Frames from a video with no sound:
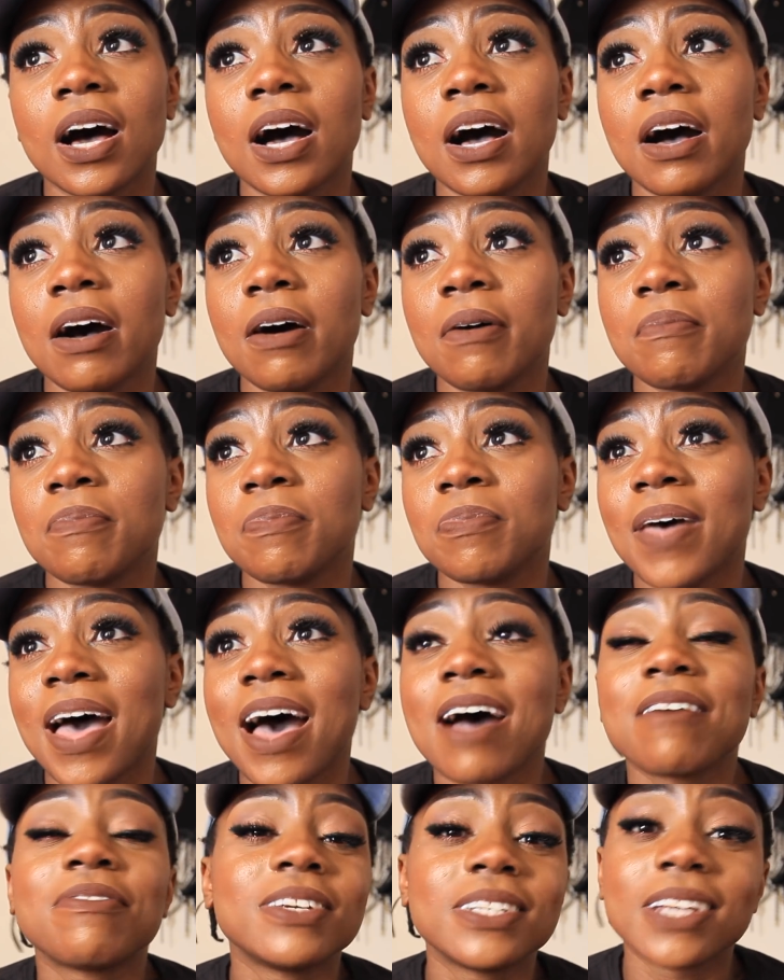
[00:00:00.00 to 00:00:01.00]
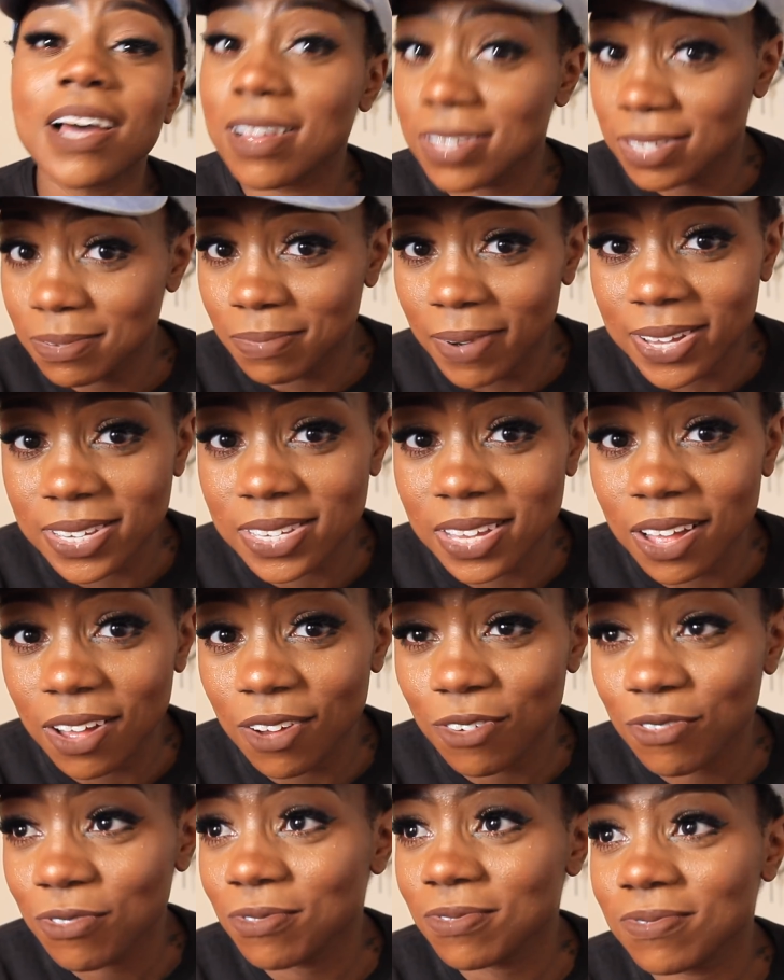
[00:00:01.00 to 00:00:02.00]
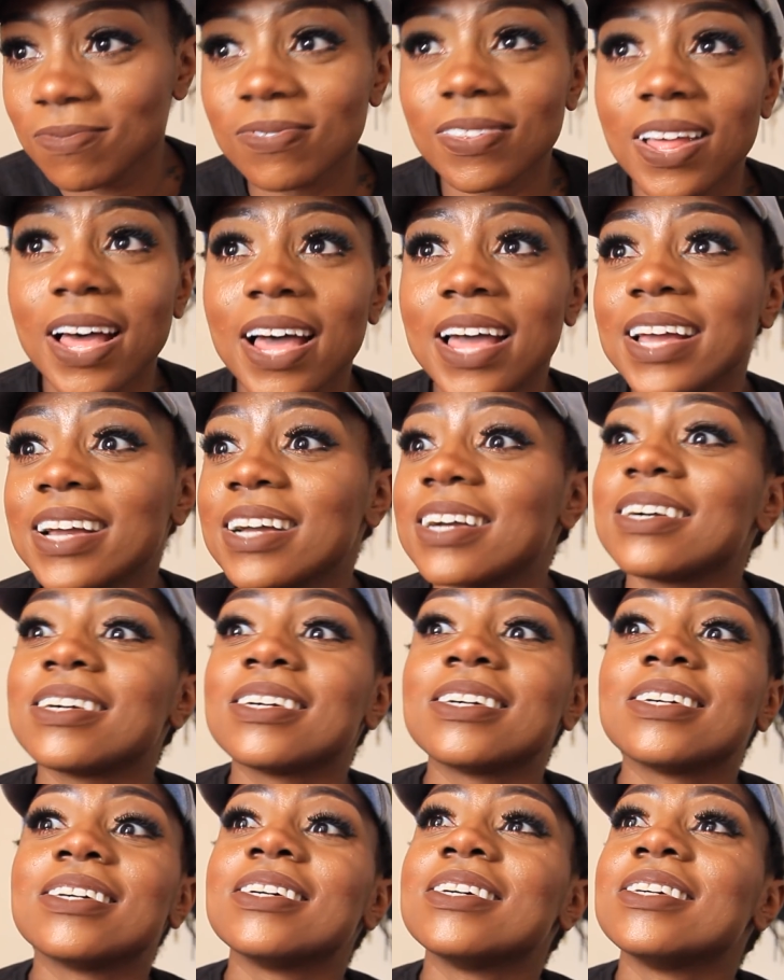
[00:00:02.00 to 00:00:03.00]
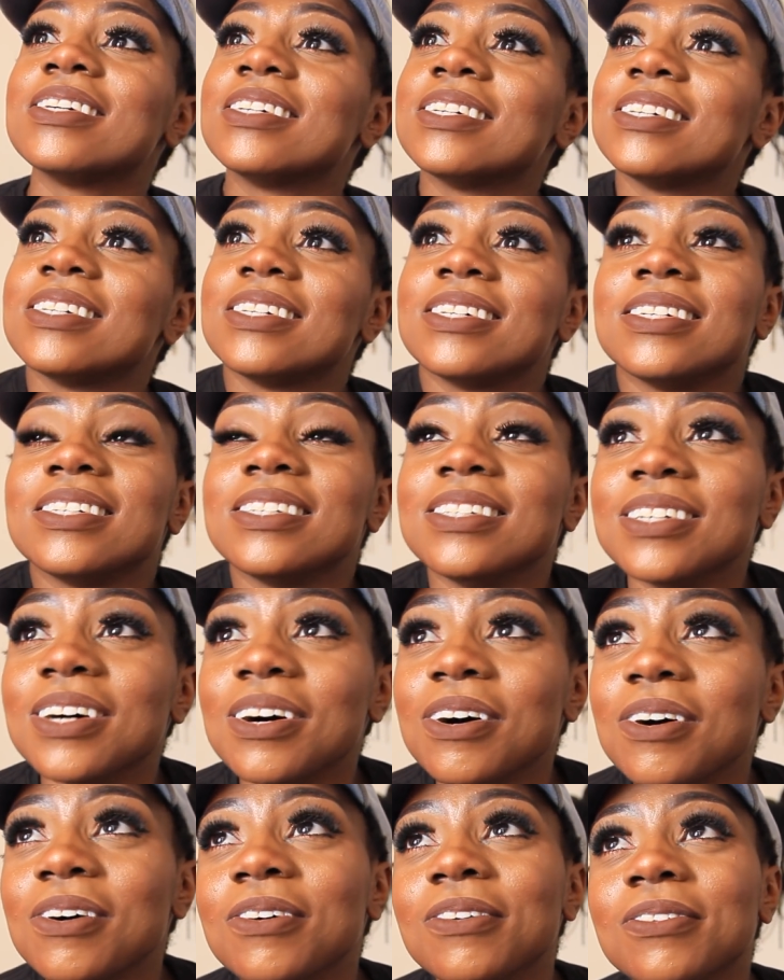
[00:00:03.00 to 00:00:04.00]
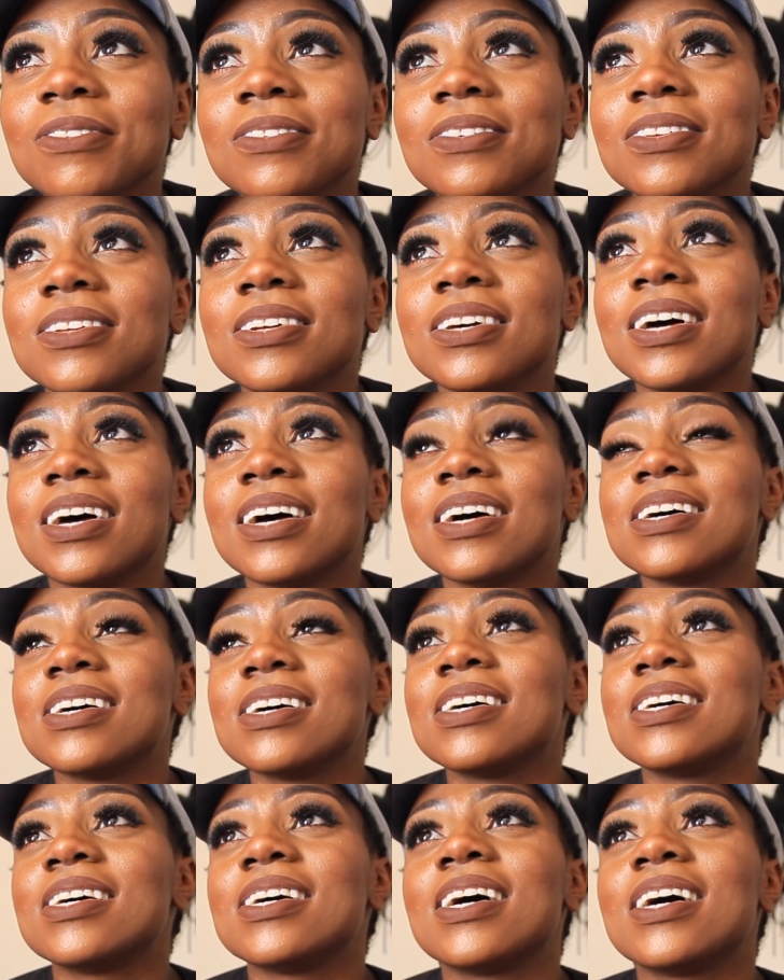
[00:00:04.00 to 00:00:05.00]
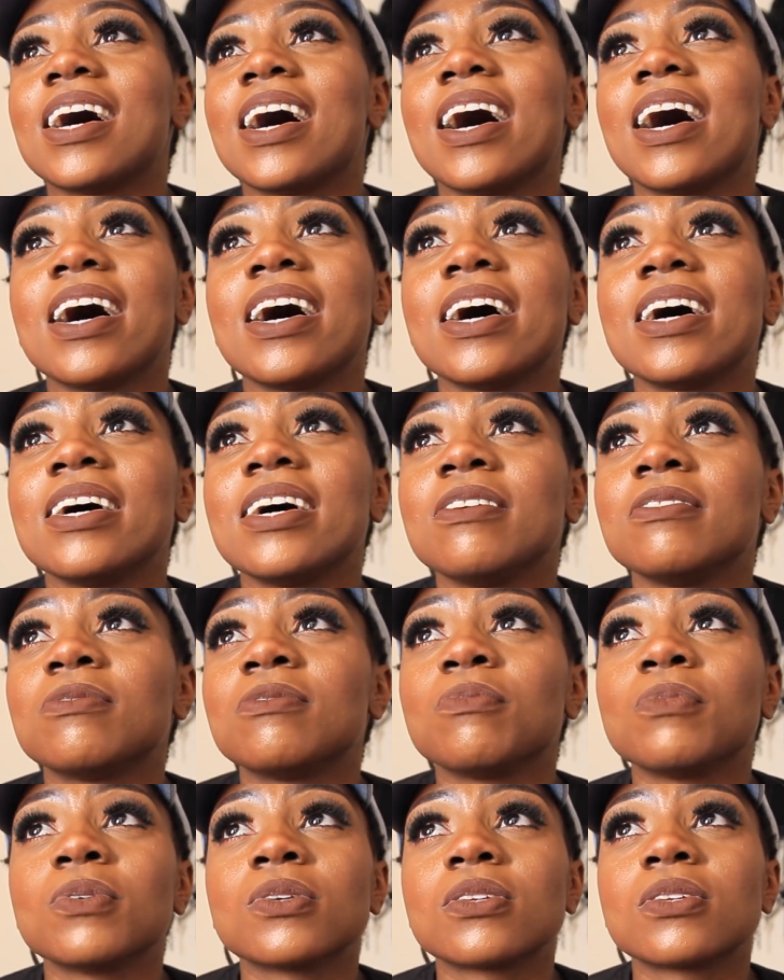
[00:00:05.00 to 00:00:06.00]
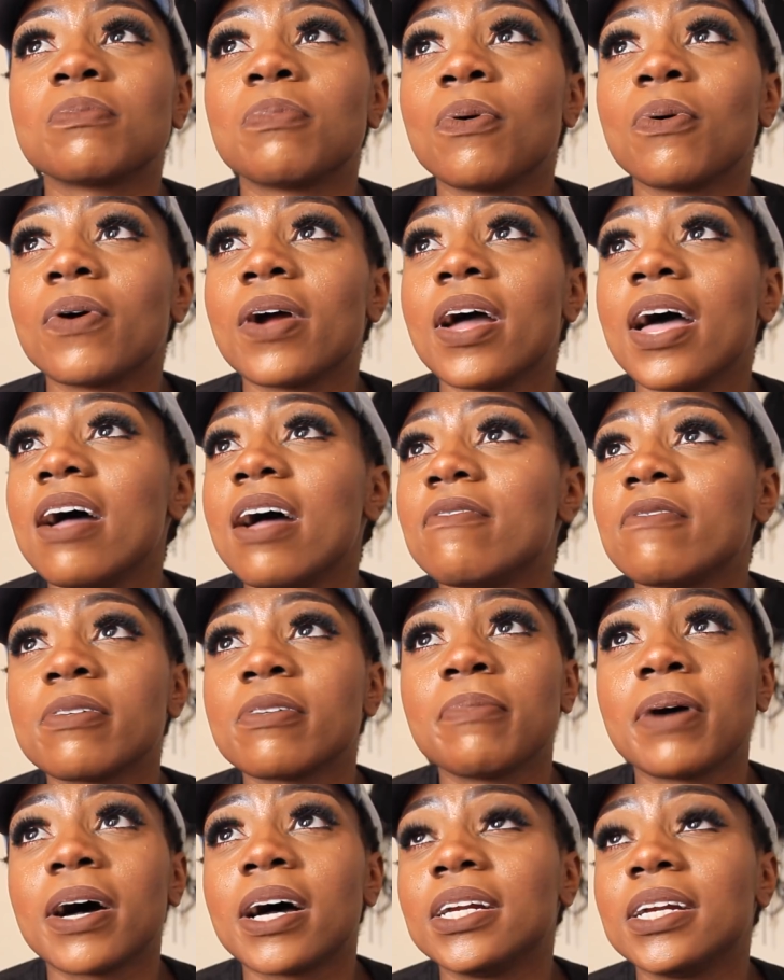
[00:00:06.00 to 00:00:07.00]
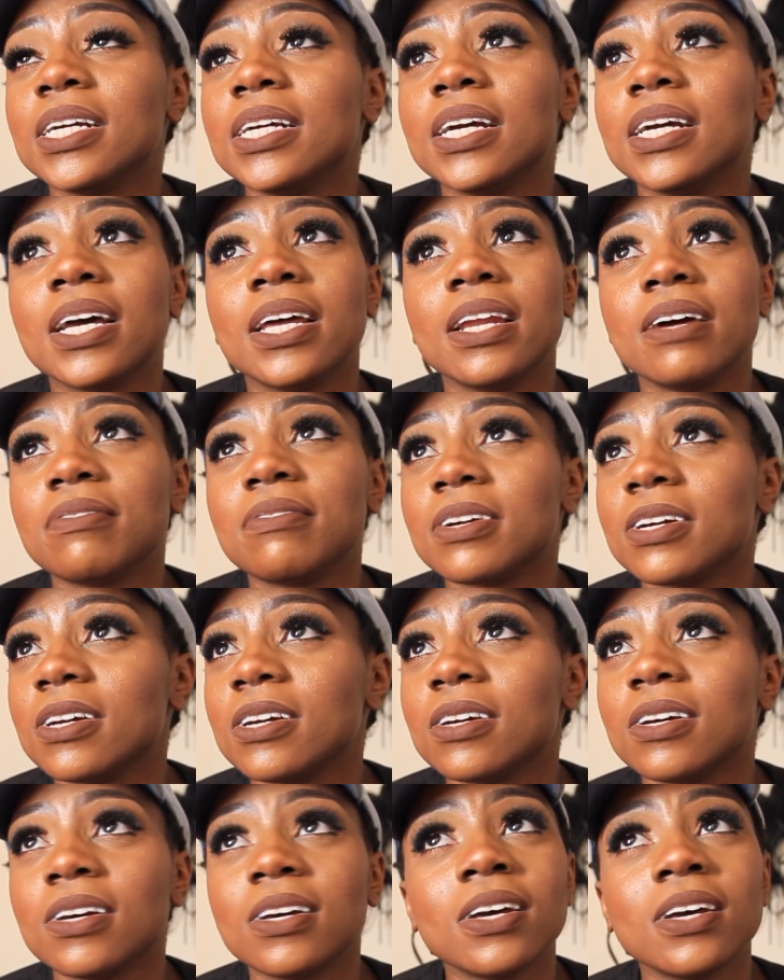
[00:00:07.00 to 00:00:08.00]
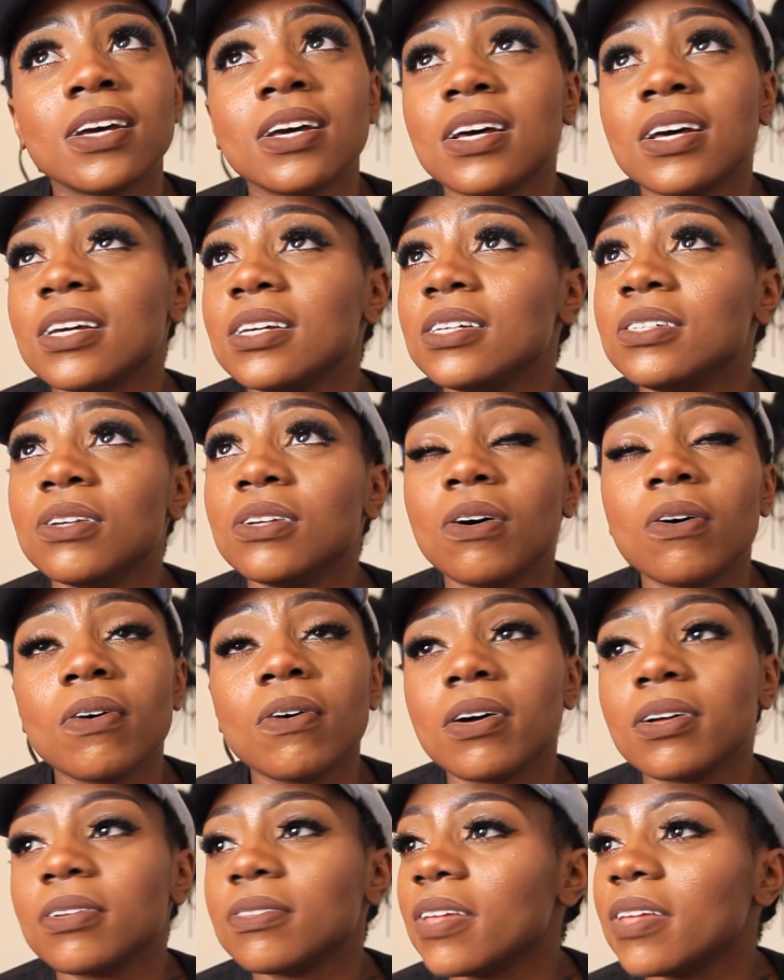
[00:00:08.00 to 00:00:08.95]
Advertising myself, like, you know, I will support everybody and every, you know,